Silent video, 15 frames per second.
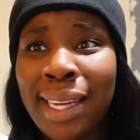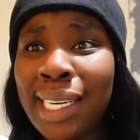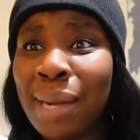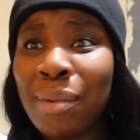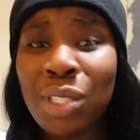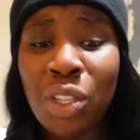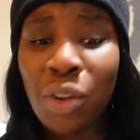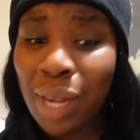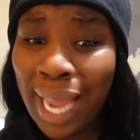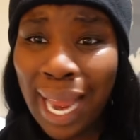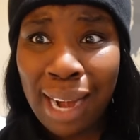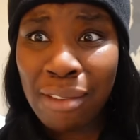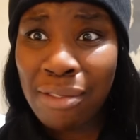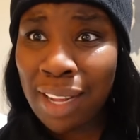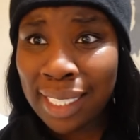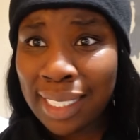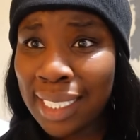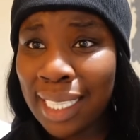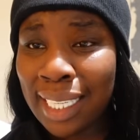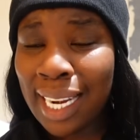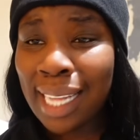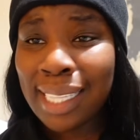There was no
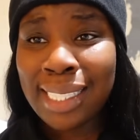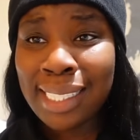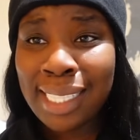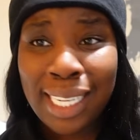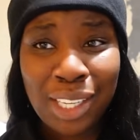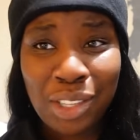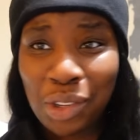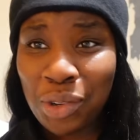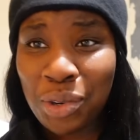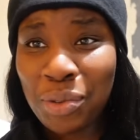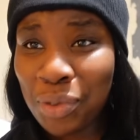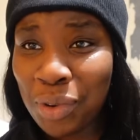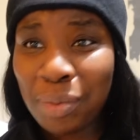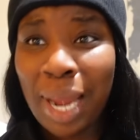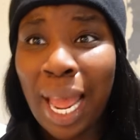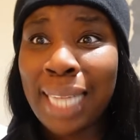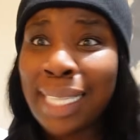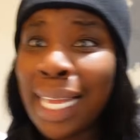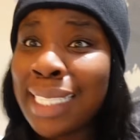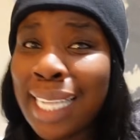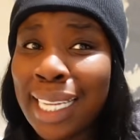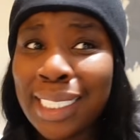gallivanting and sitting in your uniform. Like, and
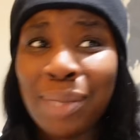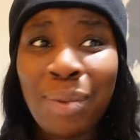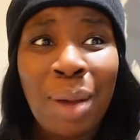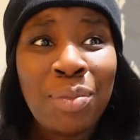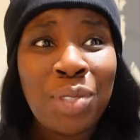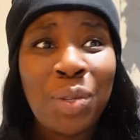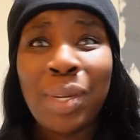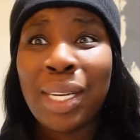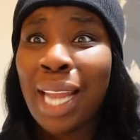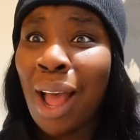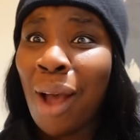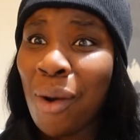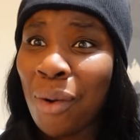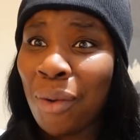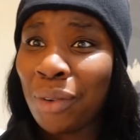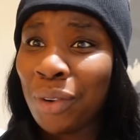that's actually what I'm doing now.